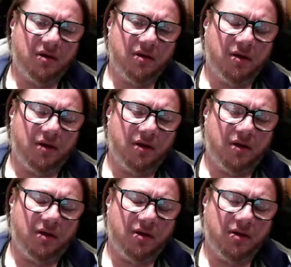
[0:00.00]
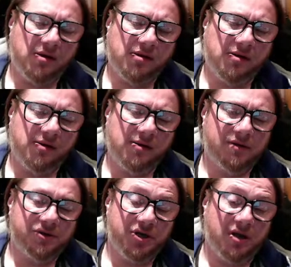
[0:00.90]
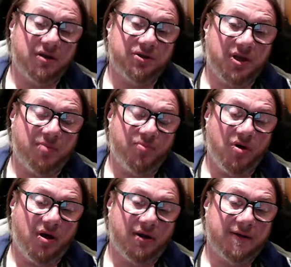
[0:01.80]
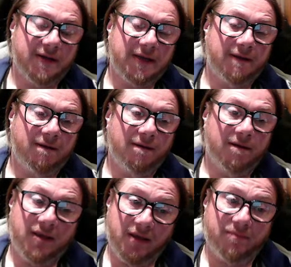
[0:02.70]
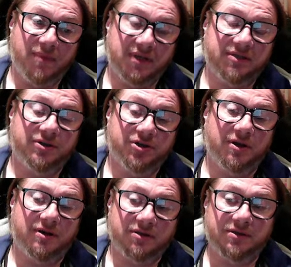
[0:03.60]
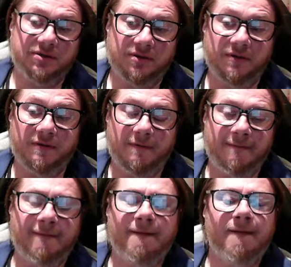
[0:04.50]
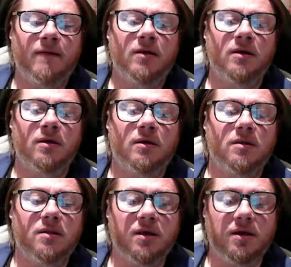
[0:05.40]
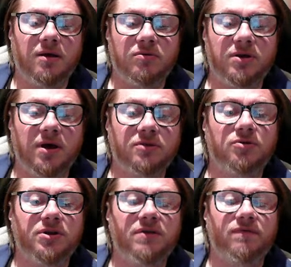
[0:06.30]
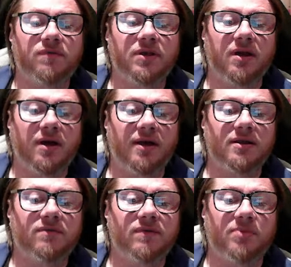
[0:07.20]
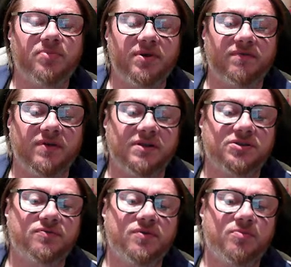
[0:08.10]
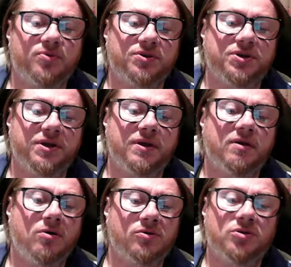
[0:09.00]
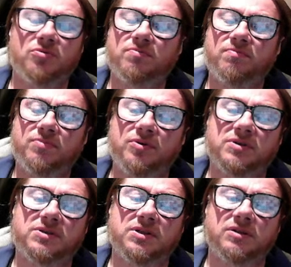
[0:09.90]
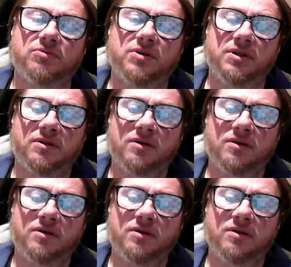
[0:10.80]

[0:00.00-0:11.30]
uh, challenge that pawn. He missed the chance. Now, knight on e3 kind of like prevents you from pushing, although you could still do it.